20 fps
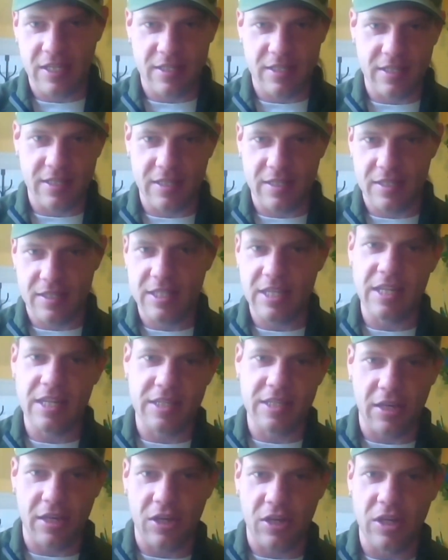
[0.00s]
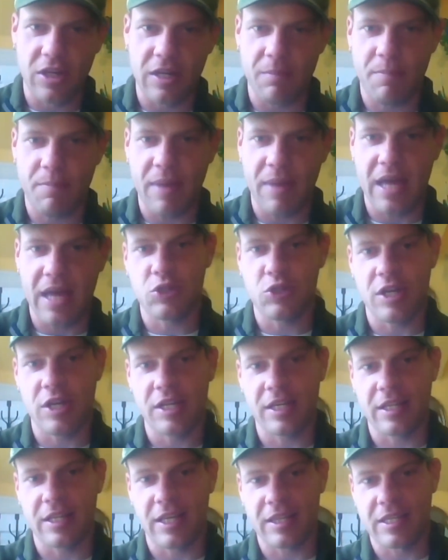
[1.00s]
The seed isn't good at
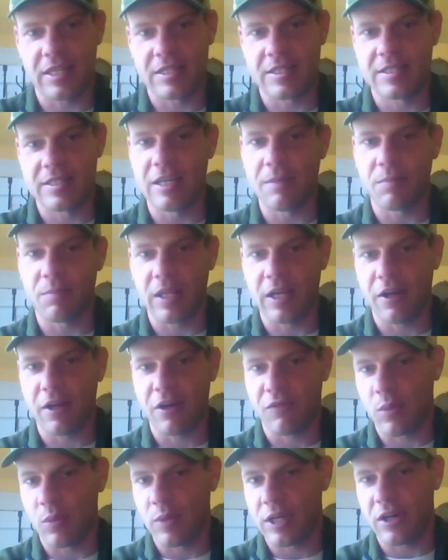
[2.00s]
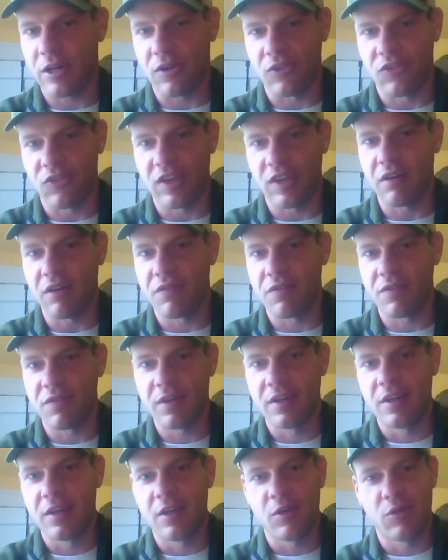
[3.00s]
penetrating like this deep layer of what we call duff,
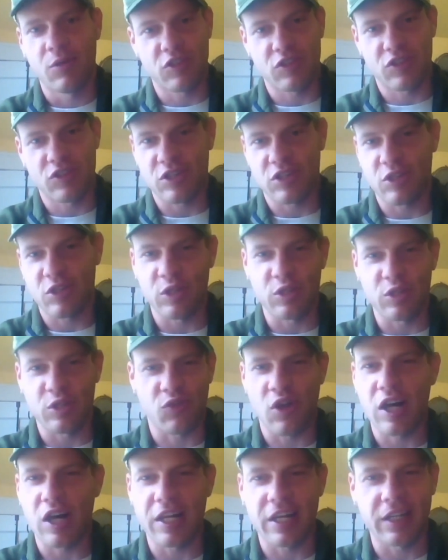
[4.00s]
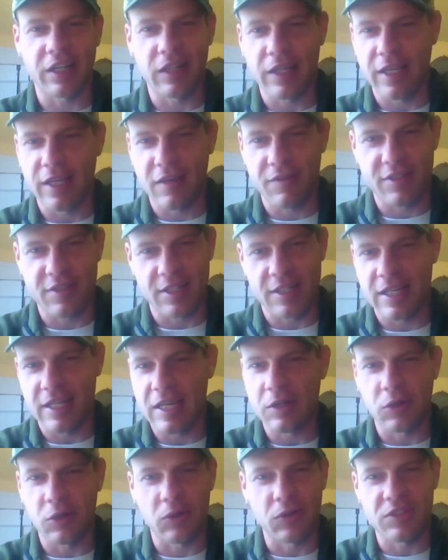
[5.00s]
which is just all these rotting leaves and
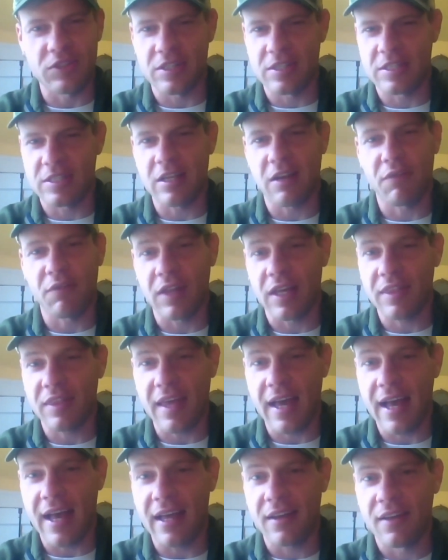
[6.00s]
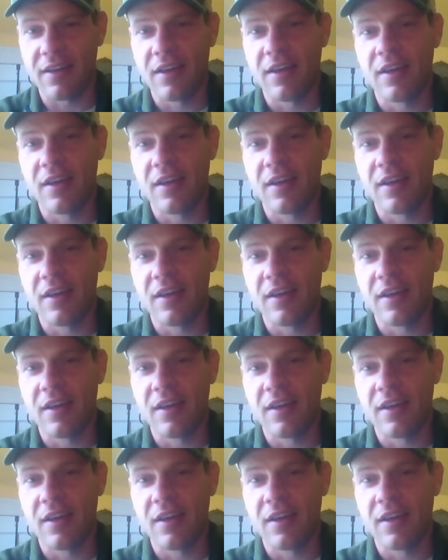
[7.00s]
needles and stuff like that.